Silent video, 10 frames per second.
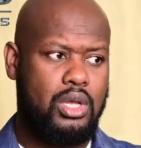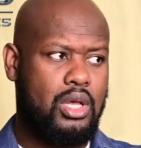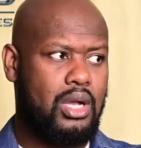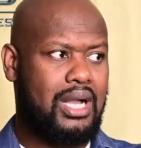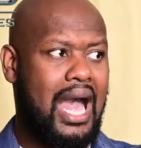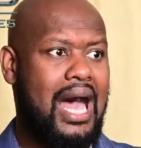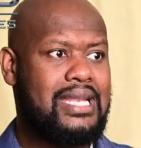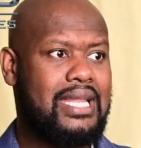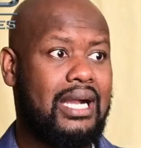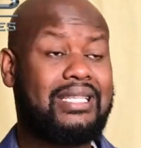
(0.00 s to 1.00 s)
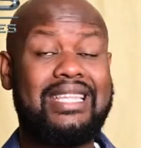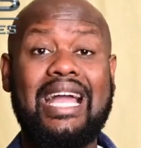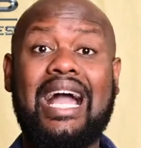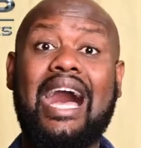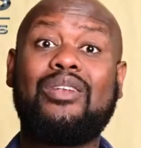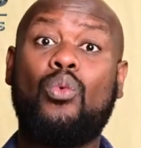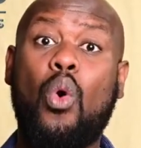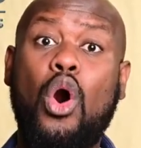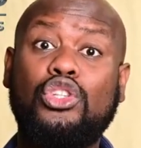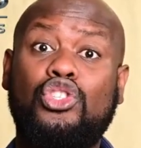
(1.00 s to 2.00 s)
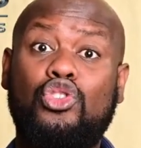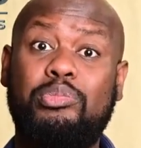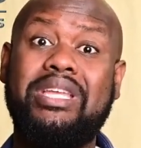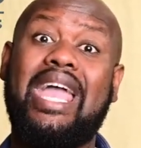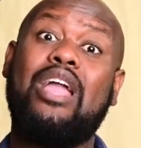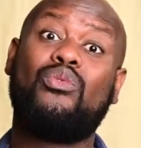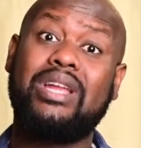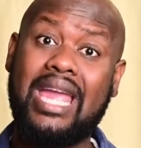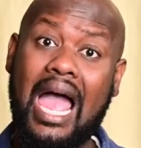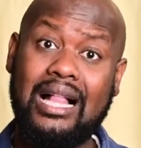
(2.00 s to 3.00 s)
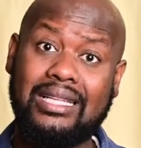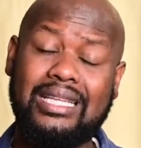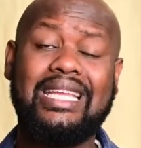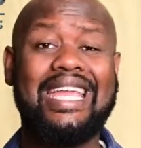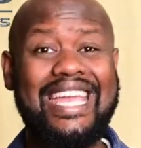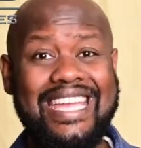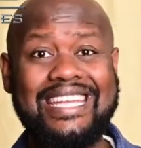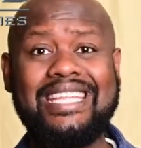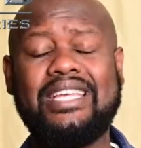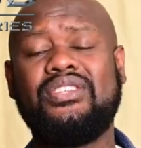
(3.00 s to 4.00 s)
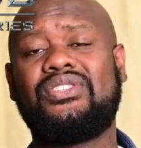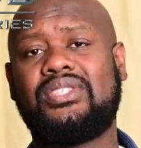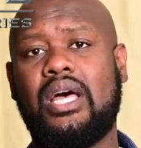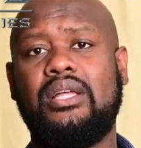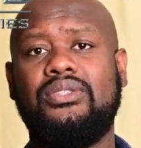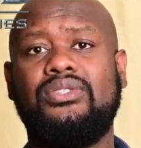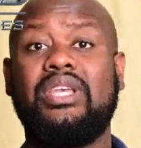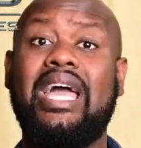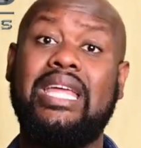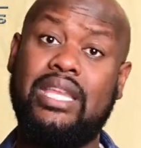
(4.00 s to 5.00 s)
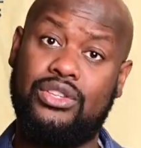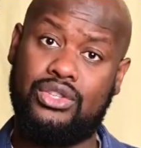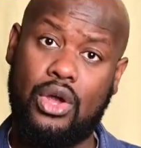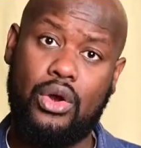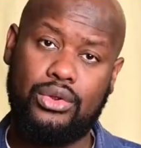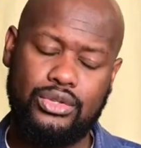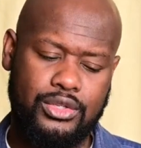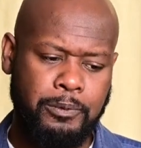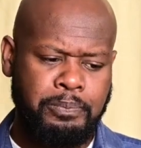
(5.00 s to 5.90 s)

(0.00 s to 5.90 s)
conduct that God wants to be a reality in his sons and in his daughters.